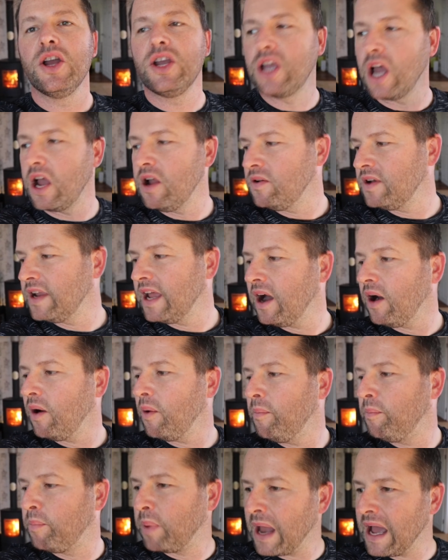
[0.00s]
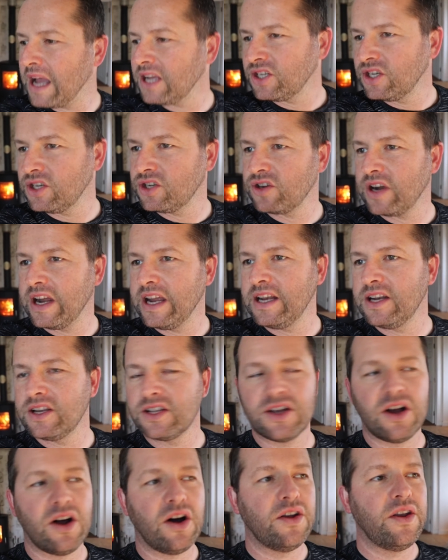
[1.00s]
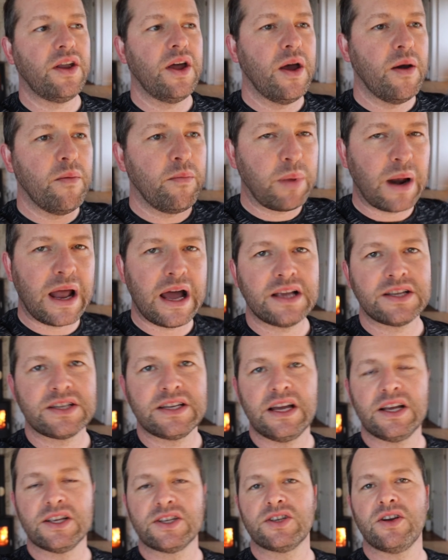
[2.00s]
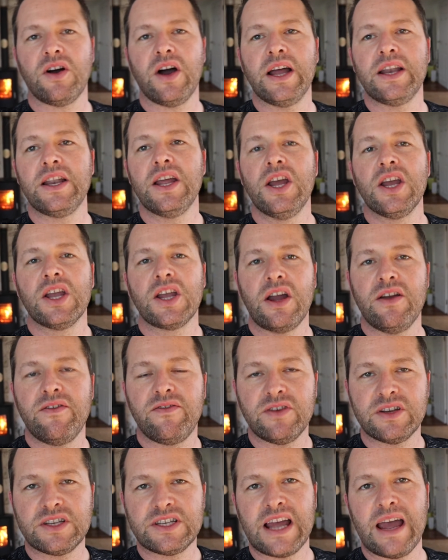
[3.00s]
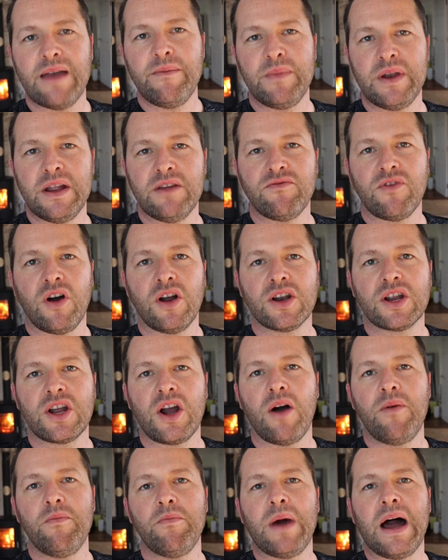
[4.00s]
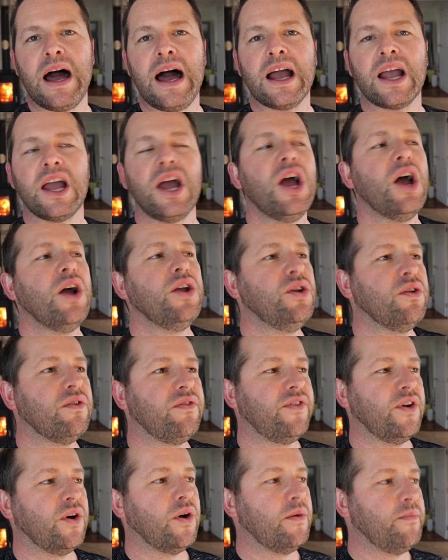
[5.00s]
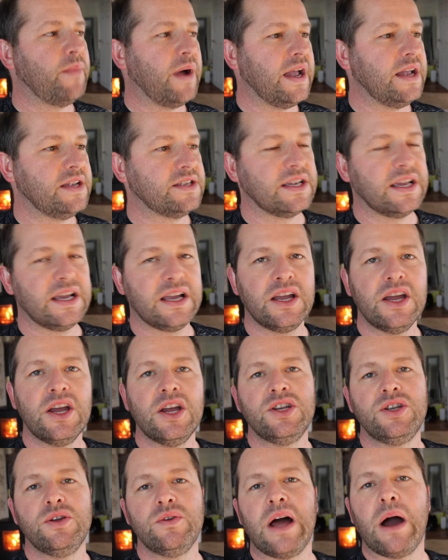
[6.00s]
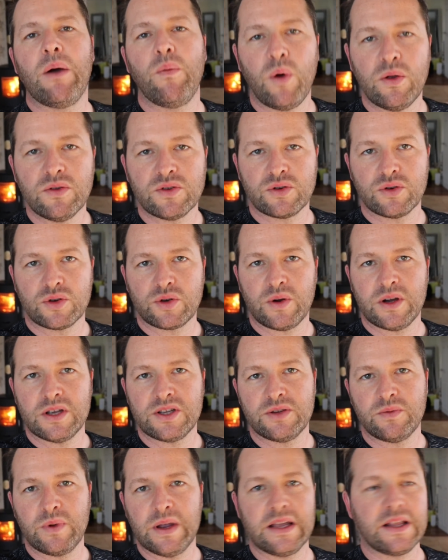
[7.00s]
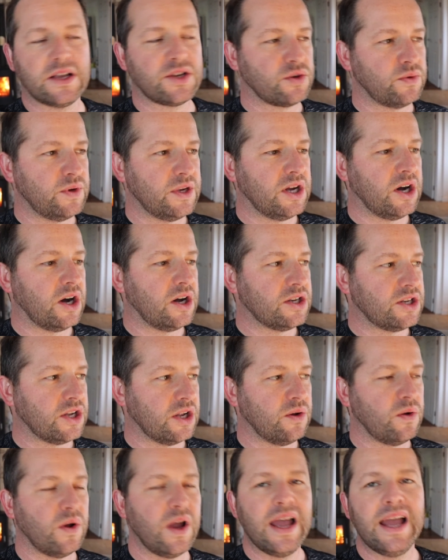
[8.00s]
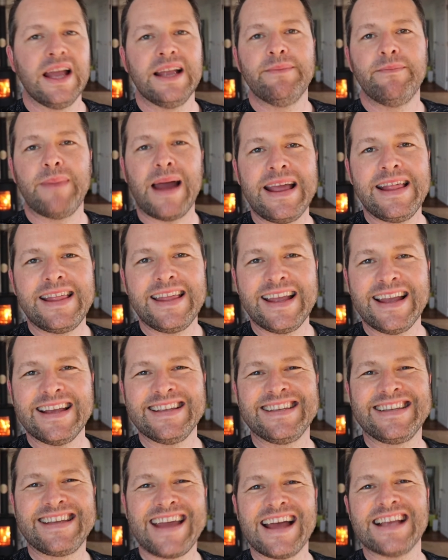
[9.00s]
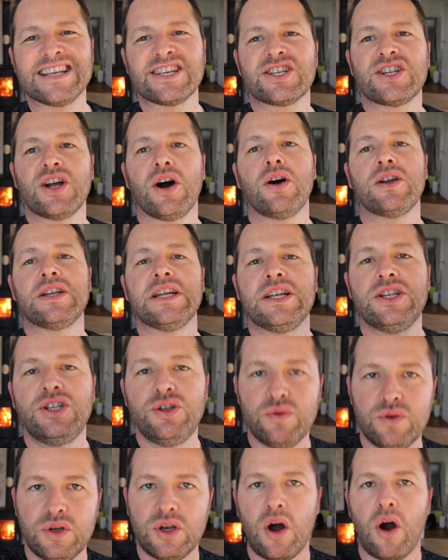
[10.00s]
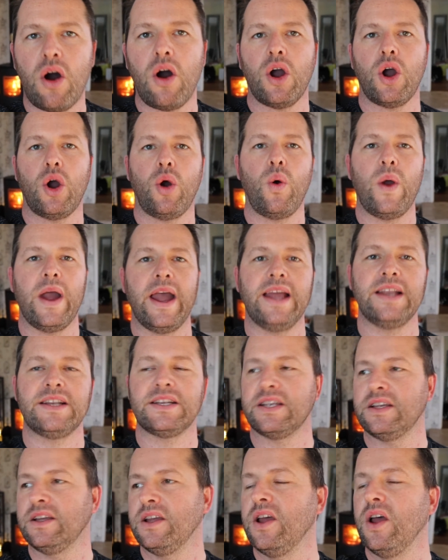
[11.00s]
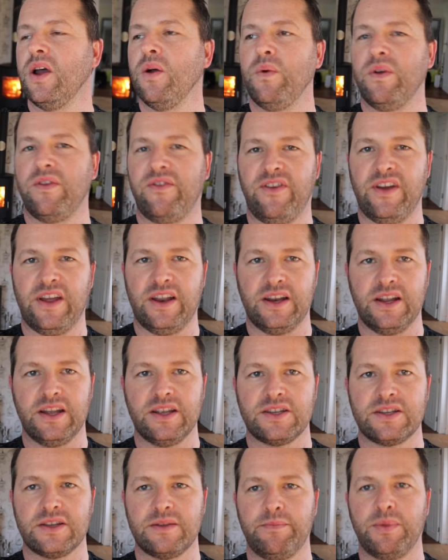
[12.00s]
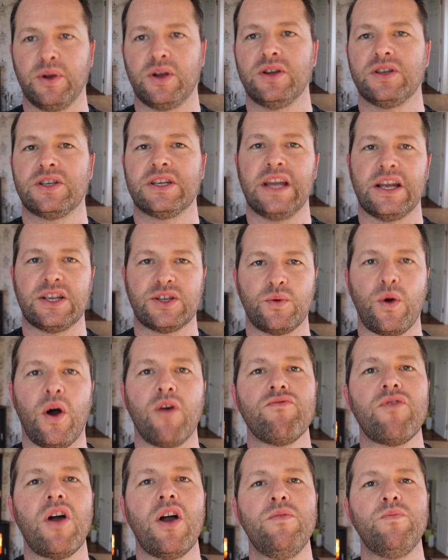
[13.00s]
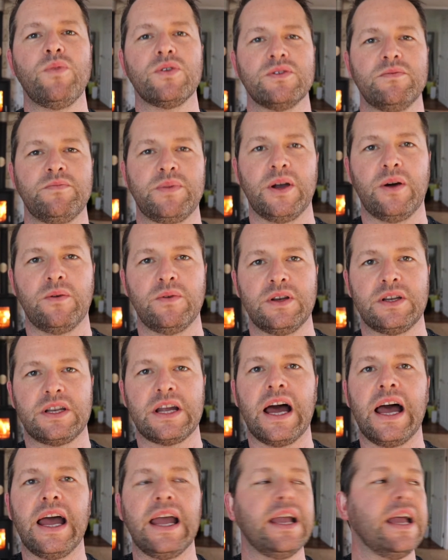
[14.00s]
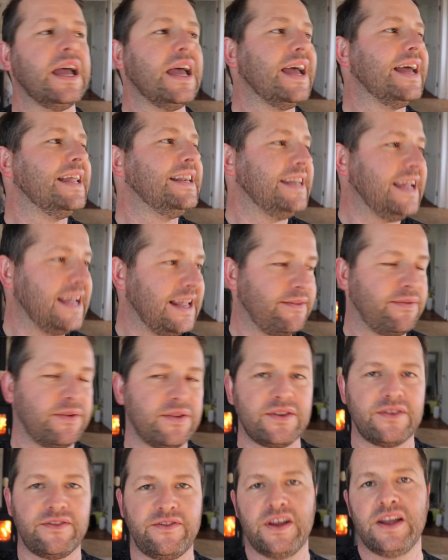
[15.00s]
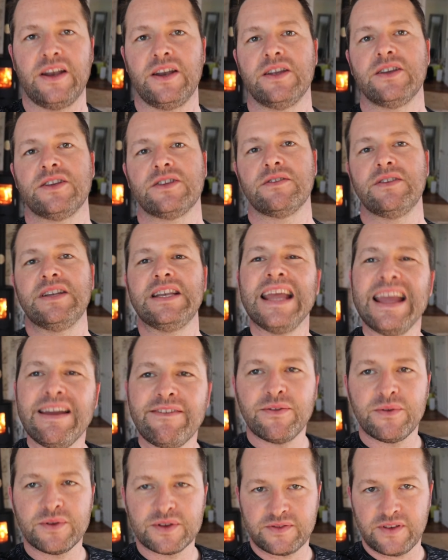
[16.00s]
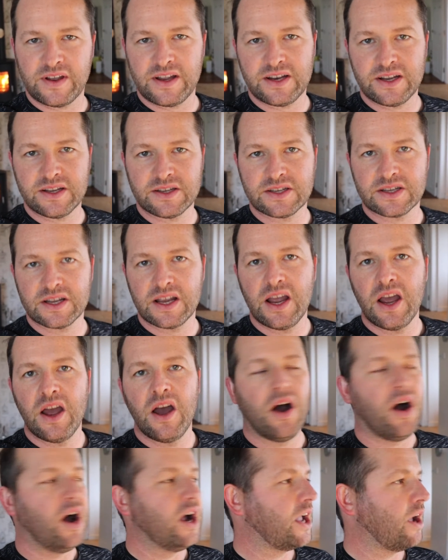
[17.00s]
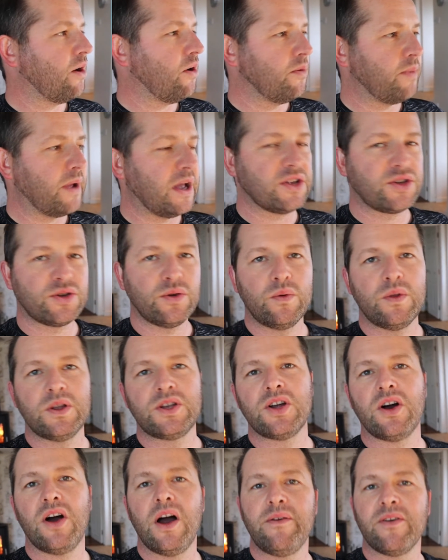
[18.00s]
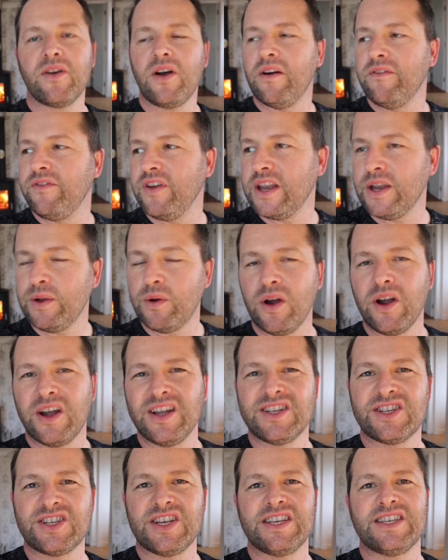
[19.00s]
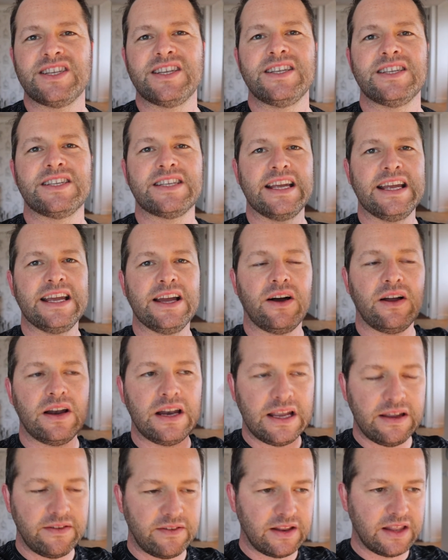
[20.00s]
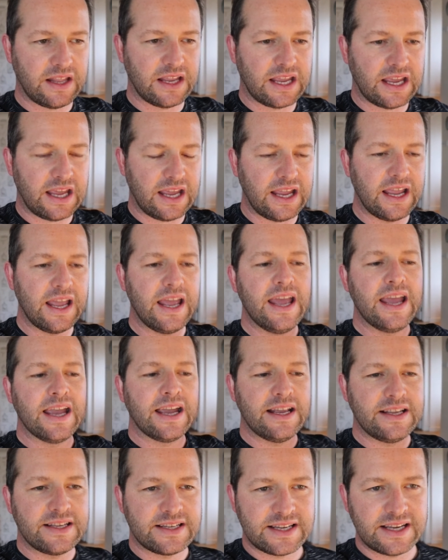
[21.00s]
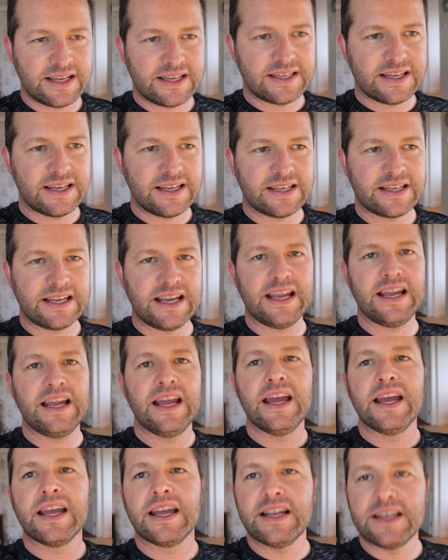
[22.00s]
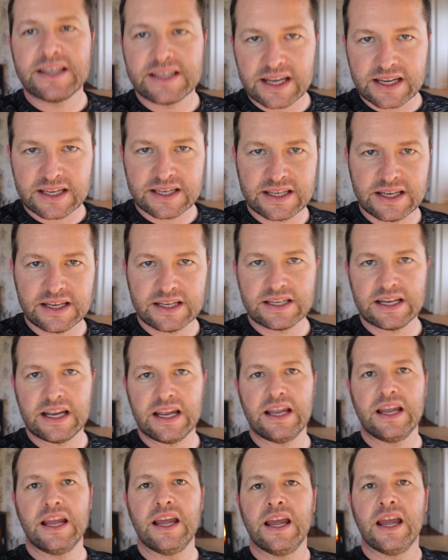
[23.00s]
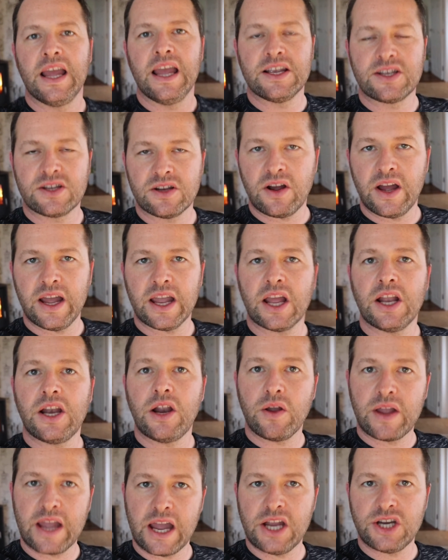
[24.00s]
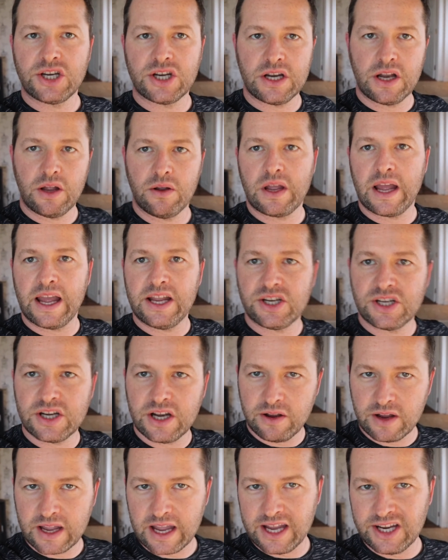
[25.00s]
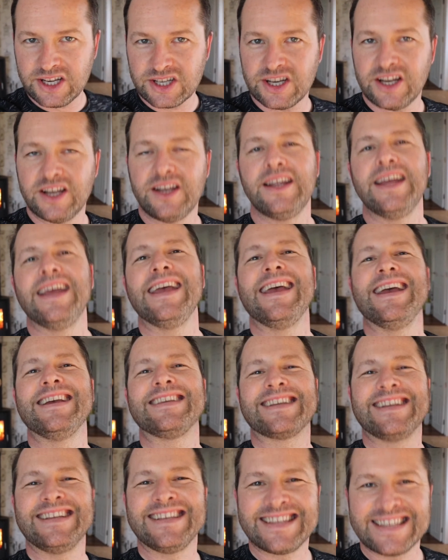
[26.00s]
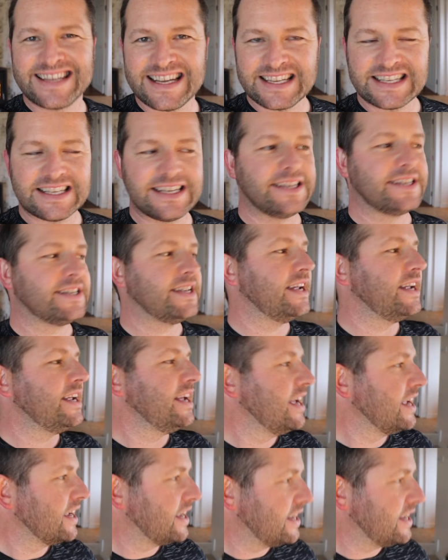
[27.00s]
Go now, blast your trainers on, blast outside, go for a 10-minute run, come back, you'll feel amazing. Do that once or twice a week, that's all you gotta do. Main thing is get started, do not quit with fitness, because guess what, Rome wasn't built in a day, neither was fitness. I go on about this all the time. I've got a video on consistency, I'll leave it in the key. Consistency, it's like location, it's consistency.